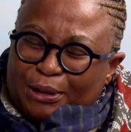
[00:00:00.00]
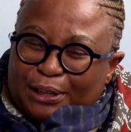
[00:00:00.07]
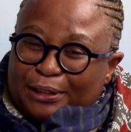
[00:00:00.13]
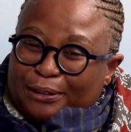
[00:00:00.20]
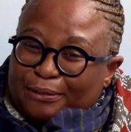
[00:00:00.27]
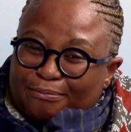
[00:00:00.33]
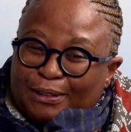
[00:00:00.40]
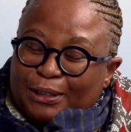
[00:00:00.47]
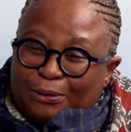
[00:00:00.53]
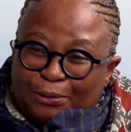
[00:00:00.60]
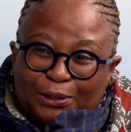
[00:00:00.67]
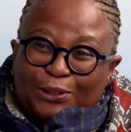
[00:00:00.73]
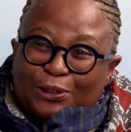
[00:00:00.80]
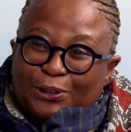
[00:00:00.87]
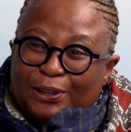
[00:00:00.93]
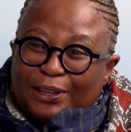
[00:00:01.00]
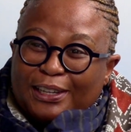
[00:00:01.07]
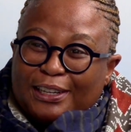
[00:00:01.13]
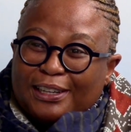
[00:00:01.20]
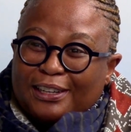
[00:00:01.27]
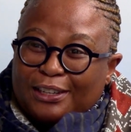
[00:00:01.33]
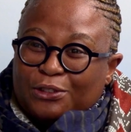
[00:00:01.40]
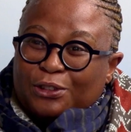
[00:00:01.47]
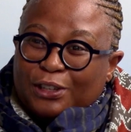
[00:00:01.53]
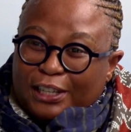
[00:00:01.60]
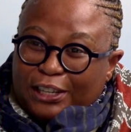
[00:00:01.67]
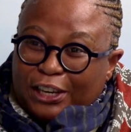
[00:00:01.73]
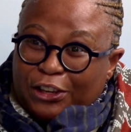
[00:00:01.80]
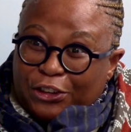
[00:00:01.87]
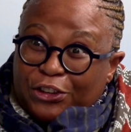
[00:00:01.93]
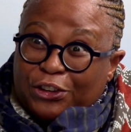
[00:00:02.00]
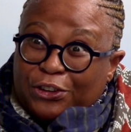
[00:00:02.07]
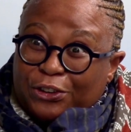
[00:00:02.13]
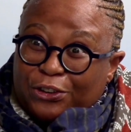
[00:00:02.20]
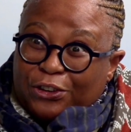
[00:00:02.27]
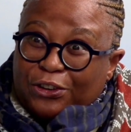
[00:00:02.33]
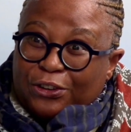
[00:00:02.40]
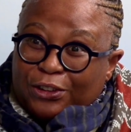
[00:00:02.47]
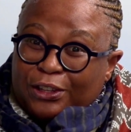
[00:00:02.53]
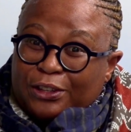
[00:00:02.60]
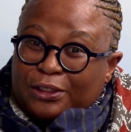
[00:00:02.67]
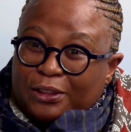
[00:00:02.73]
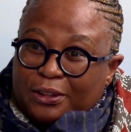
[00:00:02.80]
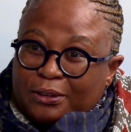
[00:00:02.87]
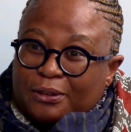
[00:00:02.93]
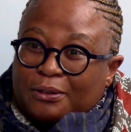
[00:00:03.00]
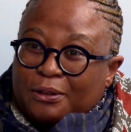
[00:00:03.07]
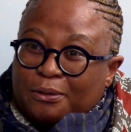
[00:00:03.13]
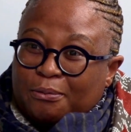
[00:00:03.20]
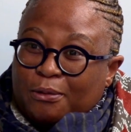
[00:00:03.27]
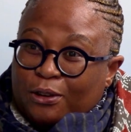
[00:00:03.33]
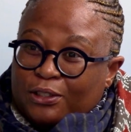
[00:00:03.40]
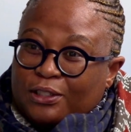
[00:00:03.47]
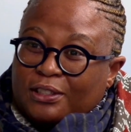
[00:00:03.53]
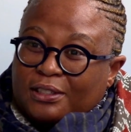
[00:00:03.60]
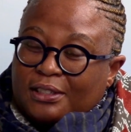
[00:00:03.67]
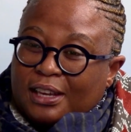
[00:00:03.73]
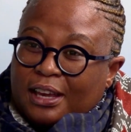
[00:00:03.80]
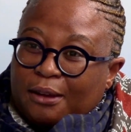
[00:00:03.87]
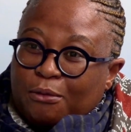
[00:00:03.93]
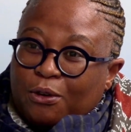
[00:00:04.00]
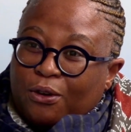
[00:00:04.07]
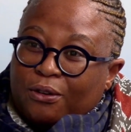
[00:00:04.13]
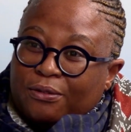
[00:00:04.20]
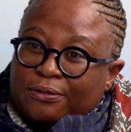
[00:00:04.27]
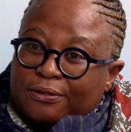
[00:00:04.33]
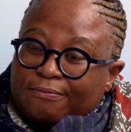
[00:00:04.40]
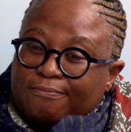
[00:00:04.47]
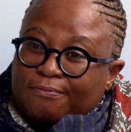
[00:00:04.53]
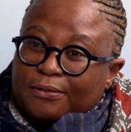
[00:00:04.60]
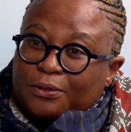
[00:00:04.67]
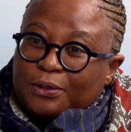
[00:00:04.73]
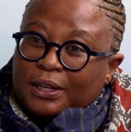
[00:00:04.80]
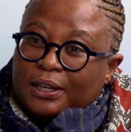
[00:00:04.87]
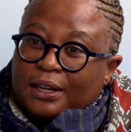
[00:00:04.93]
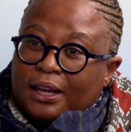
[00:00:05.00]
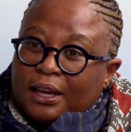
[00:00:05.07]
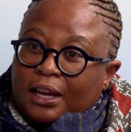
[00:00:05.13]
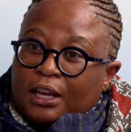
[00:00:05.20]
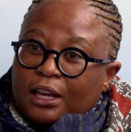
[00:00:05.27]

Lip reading: But it was only literally a year ago that the masks came off, right?